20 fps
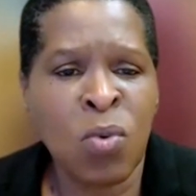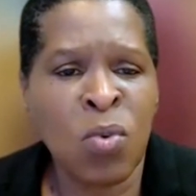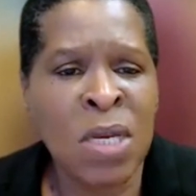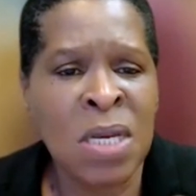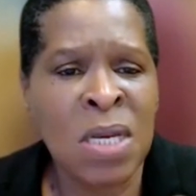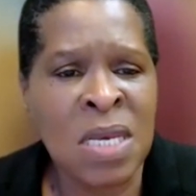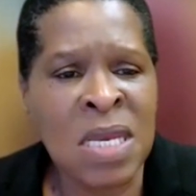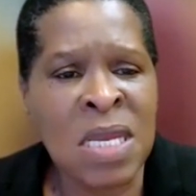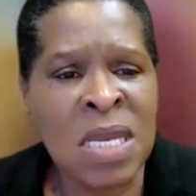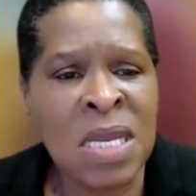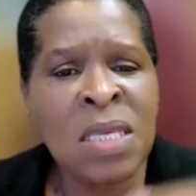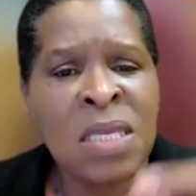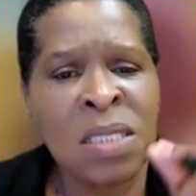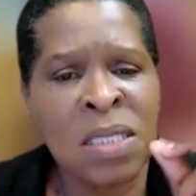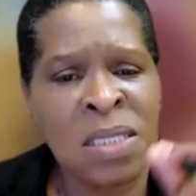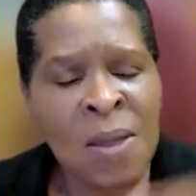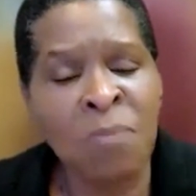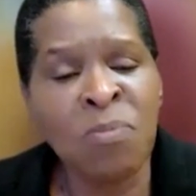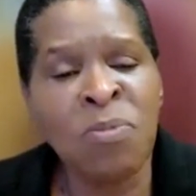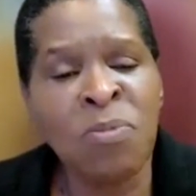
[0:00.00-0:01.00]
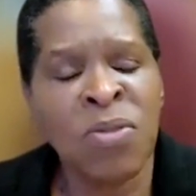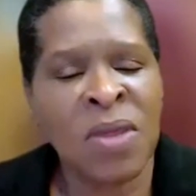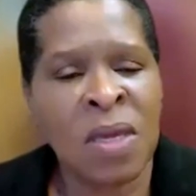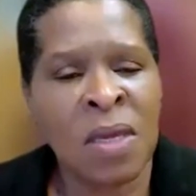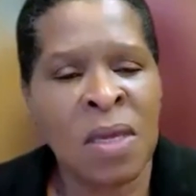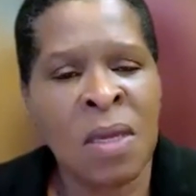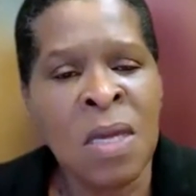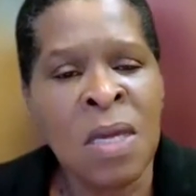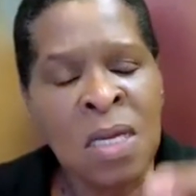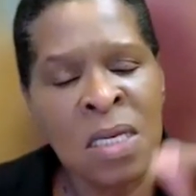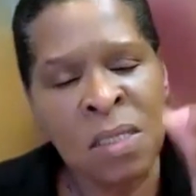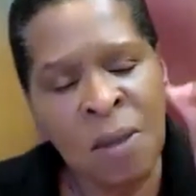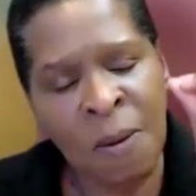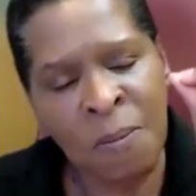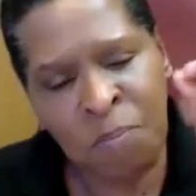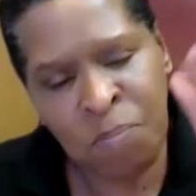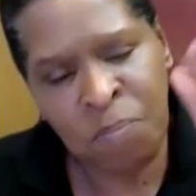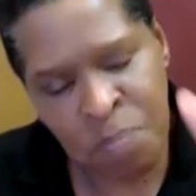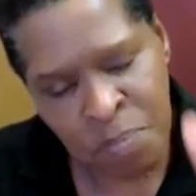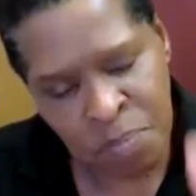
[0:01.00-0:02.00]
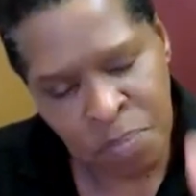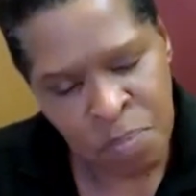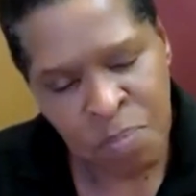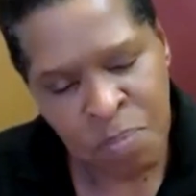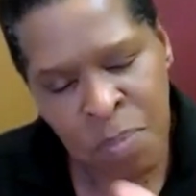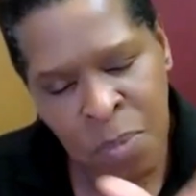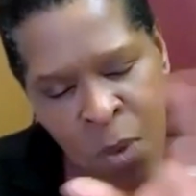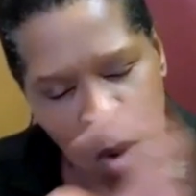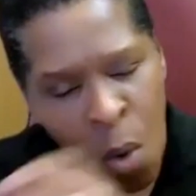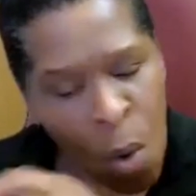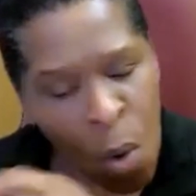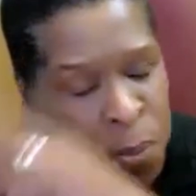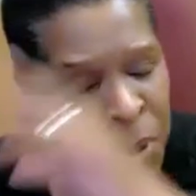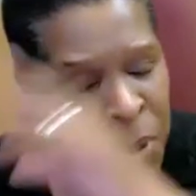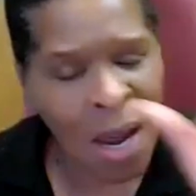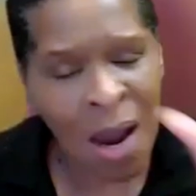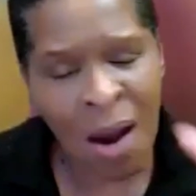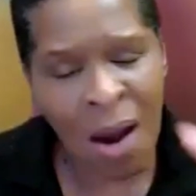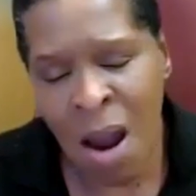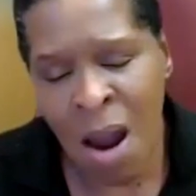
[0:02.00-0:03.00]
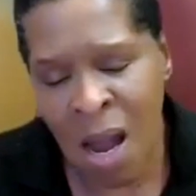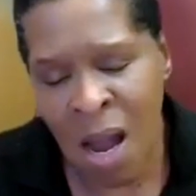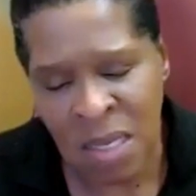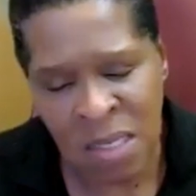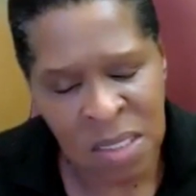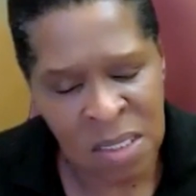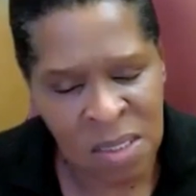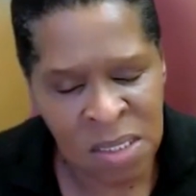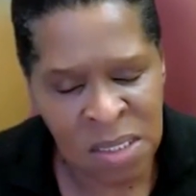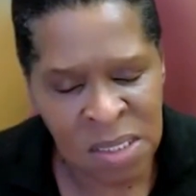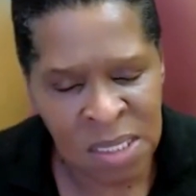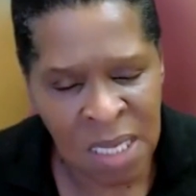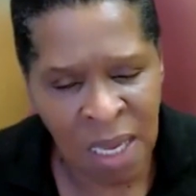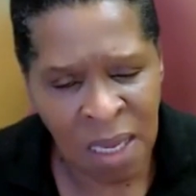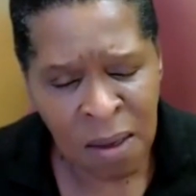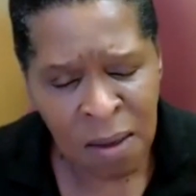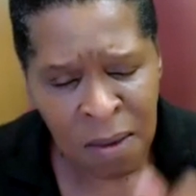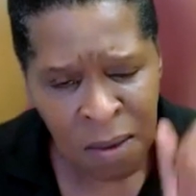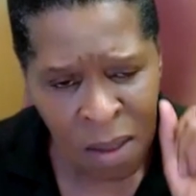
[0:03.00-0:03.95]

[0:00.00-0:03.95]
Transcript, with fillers: We need something to open our eyes and say,